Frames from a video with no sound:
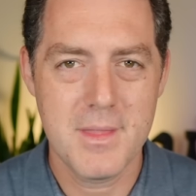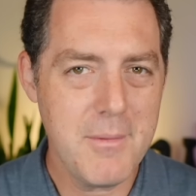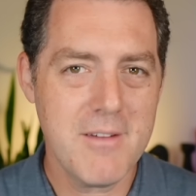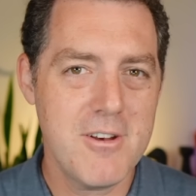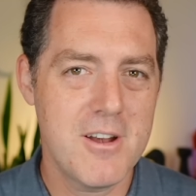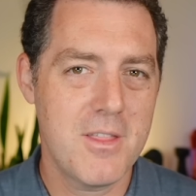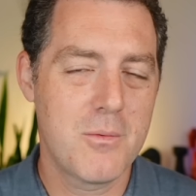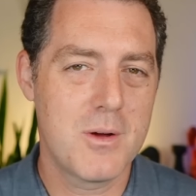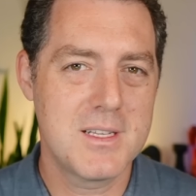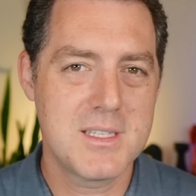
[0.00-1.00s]
Let me give it another
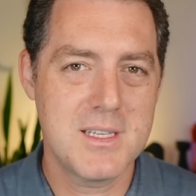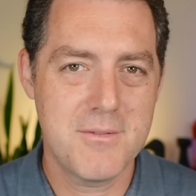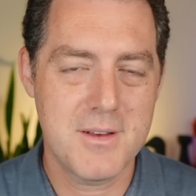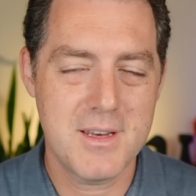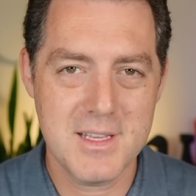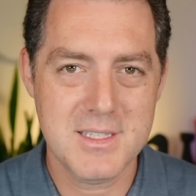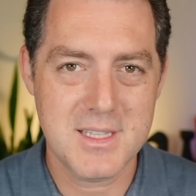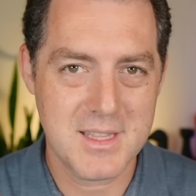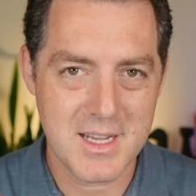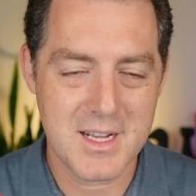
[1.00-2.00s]
one to see if it needs
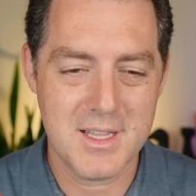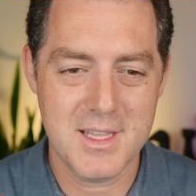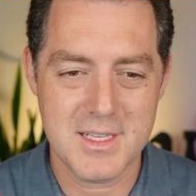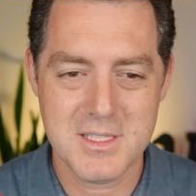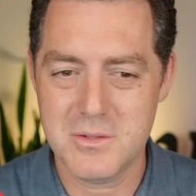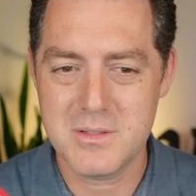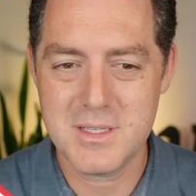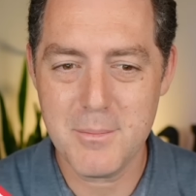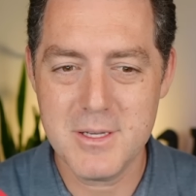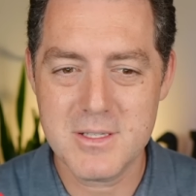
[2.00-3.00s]
to think on this. So
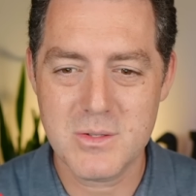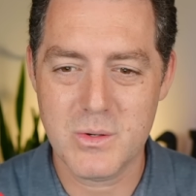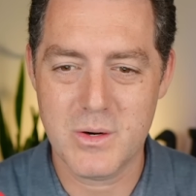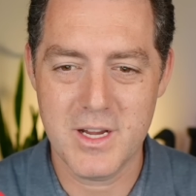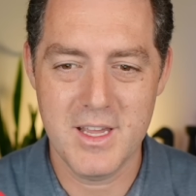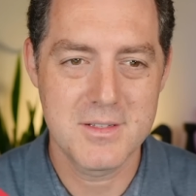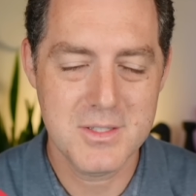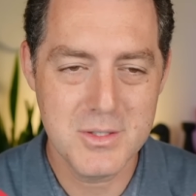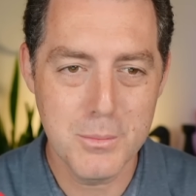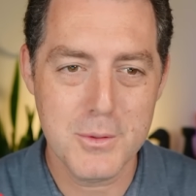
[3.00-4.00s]
tell me a story.
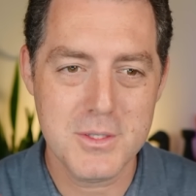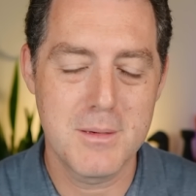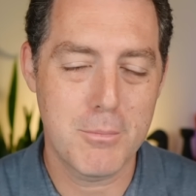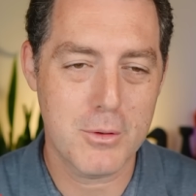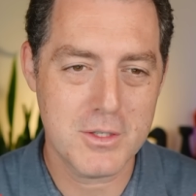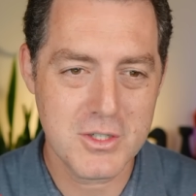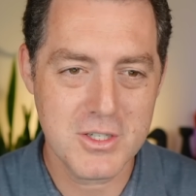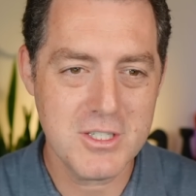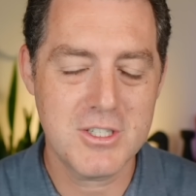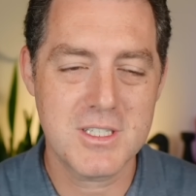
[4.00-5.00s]
Super simple, it
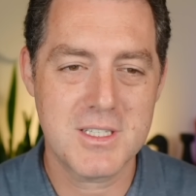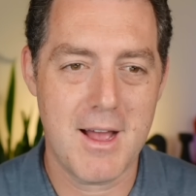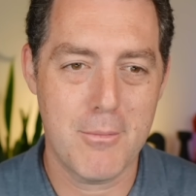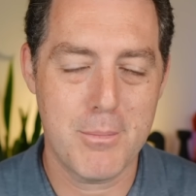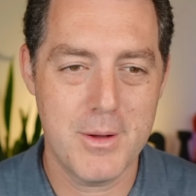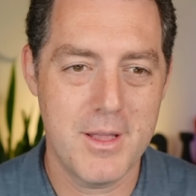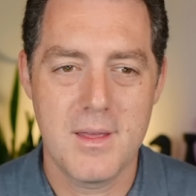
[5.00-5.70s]
should just output.